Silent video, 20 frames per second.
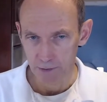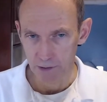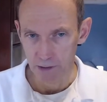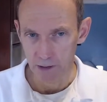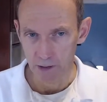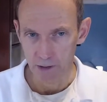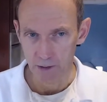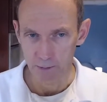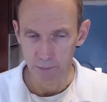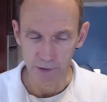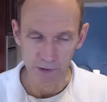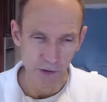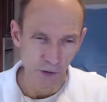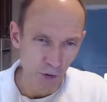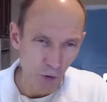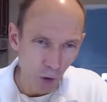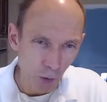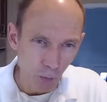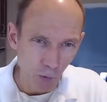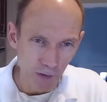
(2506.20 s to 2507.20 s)
but you
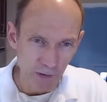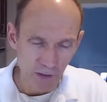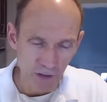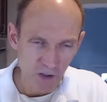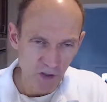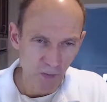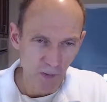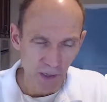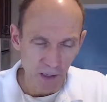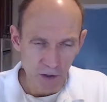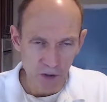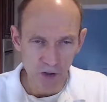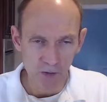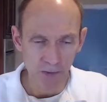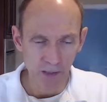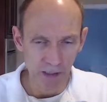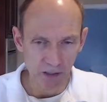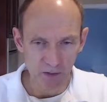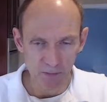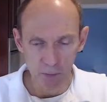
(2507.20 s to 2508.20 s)
don't want the spinach to
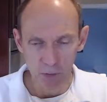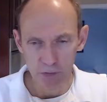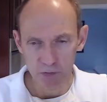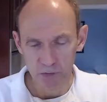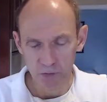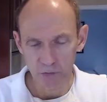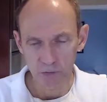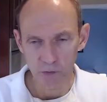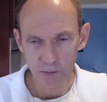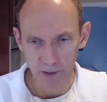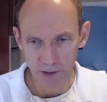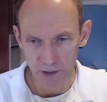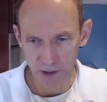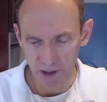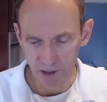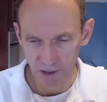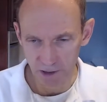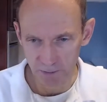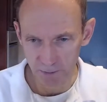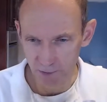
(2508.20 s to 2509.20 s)
be exposed to too much
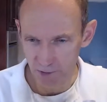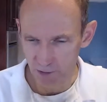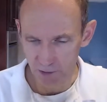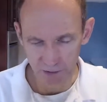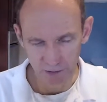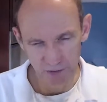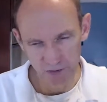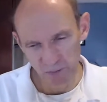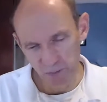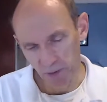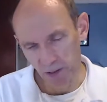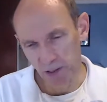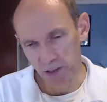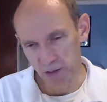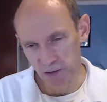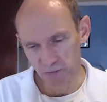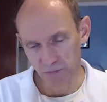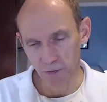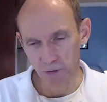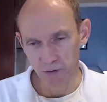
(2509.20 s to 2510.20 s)
heat because the spinach
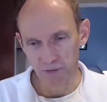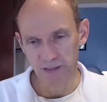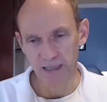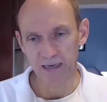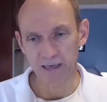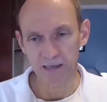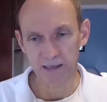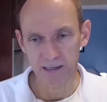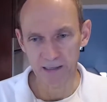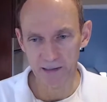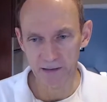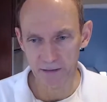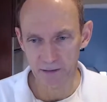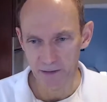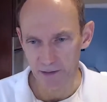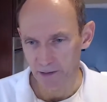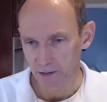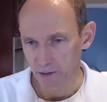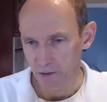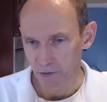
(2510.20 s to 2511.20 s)
is very delicate.
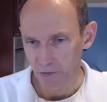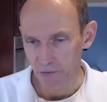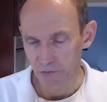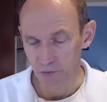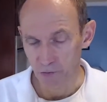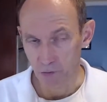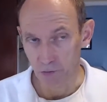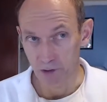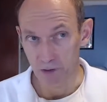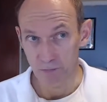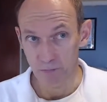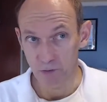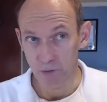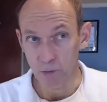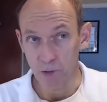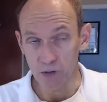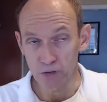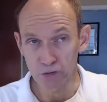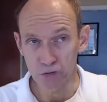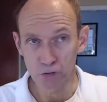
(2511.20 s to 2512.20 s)
So if you
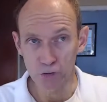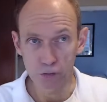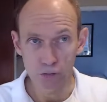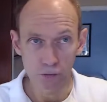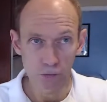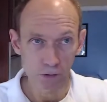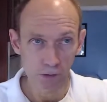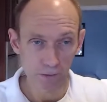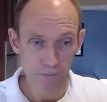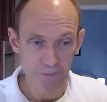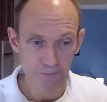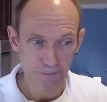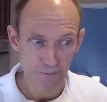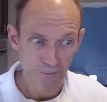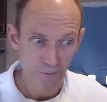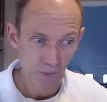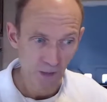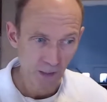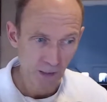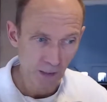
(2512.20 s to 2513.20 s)
want to
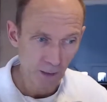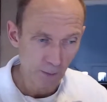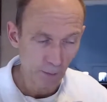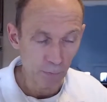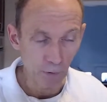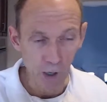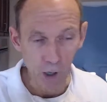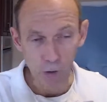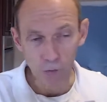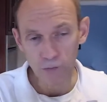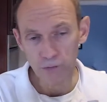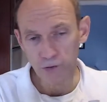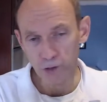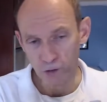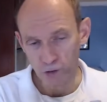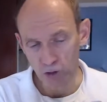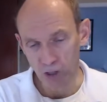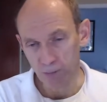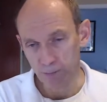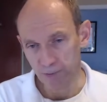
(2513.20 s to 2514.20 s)
brown your
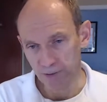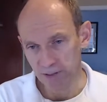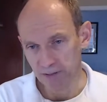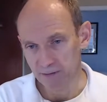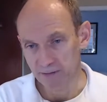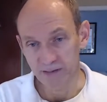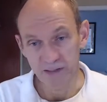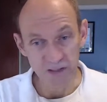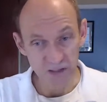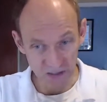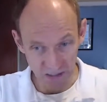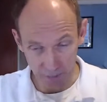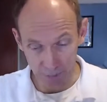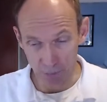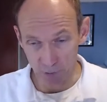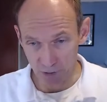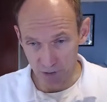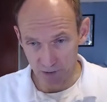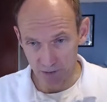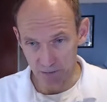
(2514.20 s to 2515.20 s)
topping
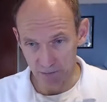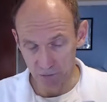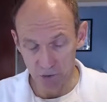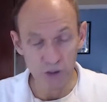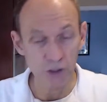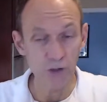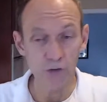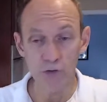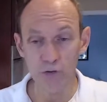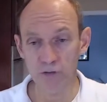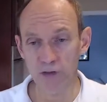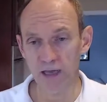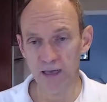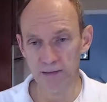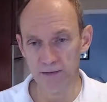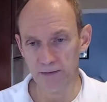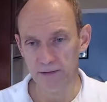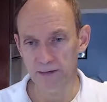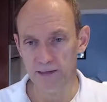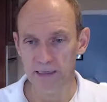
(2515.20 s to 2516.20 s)
separate, you can do
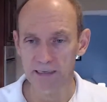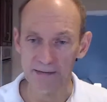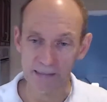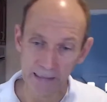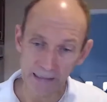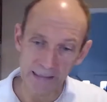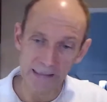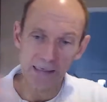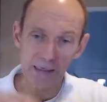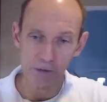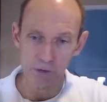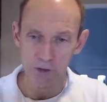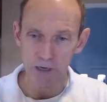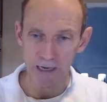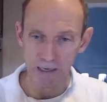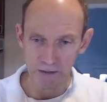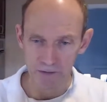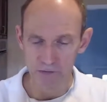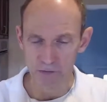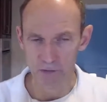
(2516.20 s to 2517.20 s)
that, and then later you
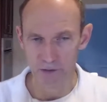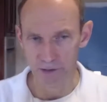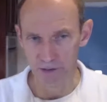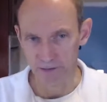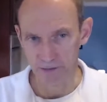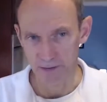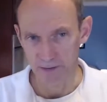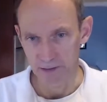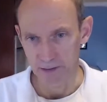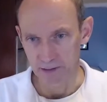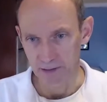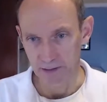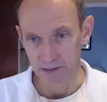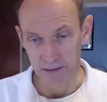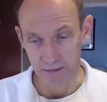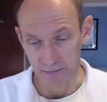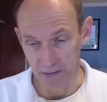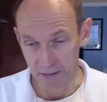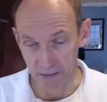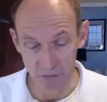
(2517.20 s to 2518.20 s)
add it to it.
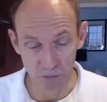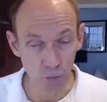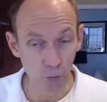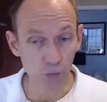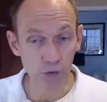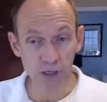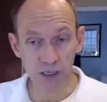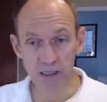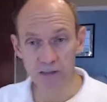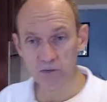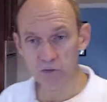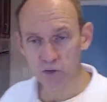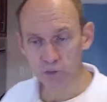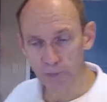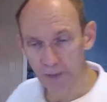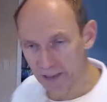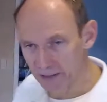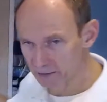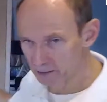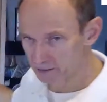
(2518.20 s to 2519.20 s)
There's no need to
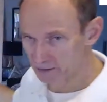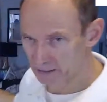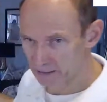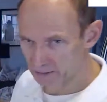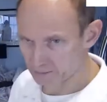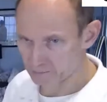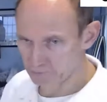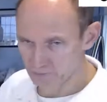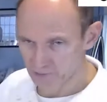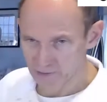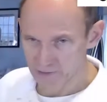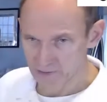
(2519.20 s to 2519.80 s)
bake it again.